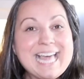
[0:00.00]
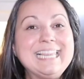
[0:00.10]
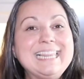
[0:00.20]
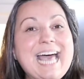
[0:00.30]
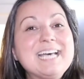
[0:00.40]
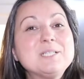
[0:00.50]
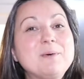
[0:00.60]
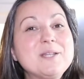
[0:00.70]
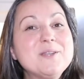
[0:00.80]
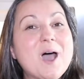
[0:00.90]
Last
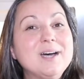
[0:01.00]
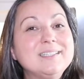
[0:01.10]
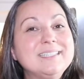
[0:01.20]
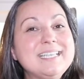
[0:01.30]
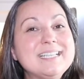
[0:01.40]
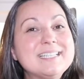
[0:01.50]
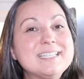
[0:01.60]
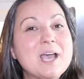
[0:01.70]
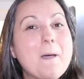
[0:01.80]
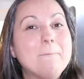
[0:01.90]
but not
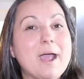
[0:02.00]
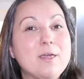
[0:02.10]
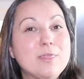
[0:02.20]
least, my